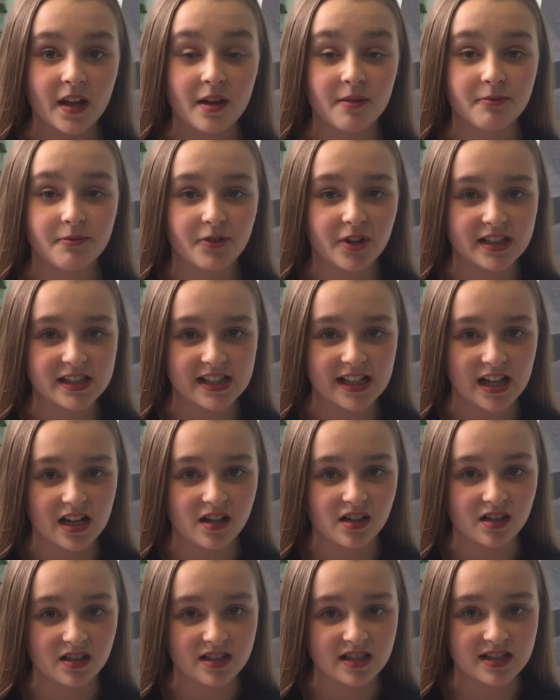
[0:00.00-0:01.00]
I'm finding it
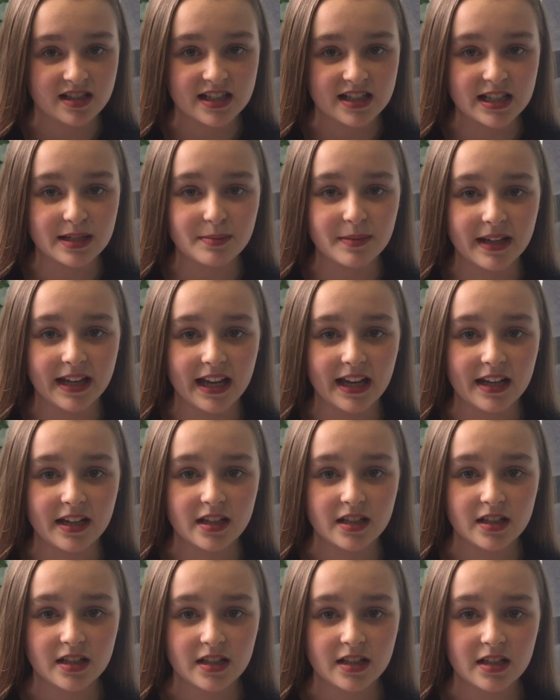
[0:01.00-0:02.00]
hard to sleep
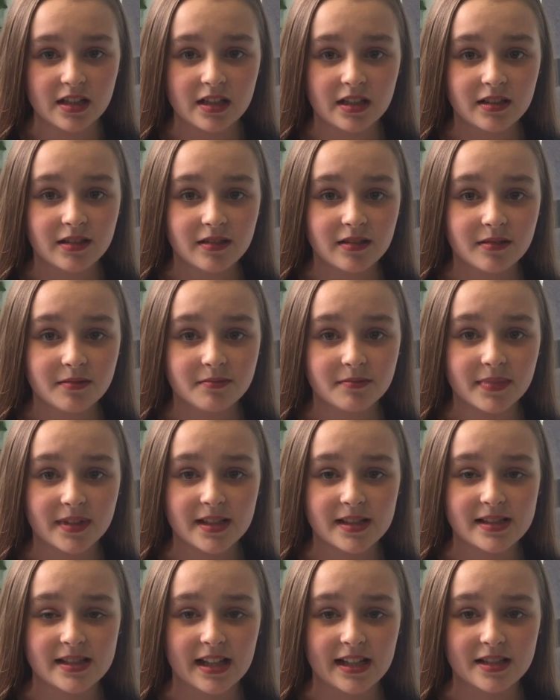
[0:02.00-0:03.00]
again, because